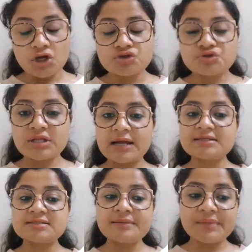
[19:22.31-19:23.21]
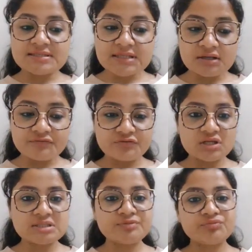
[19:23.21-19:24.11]
So that is the basic
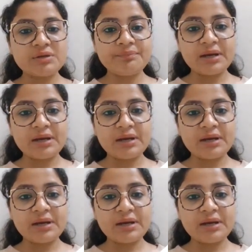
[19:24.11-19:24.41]
difference between